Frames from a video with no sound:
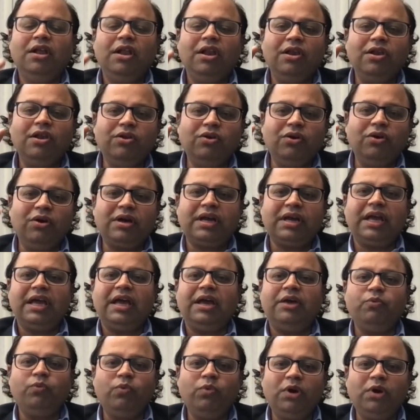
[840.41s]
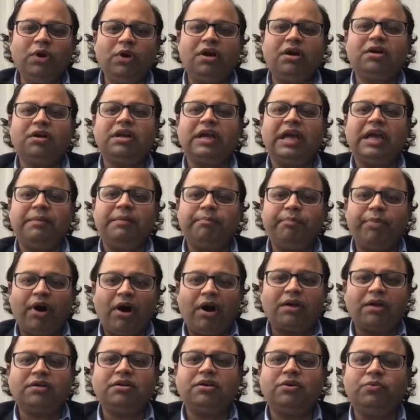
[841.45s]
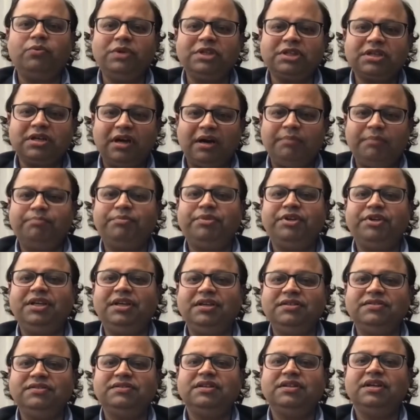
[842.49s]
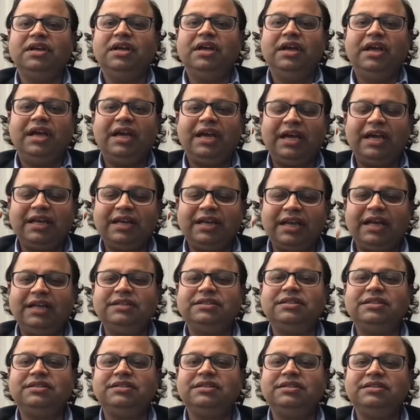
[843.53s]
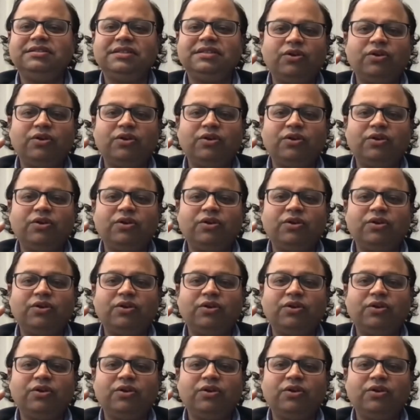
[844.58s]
look and work and partner with companies and entities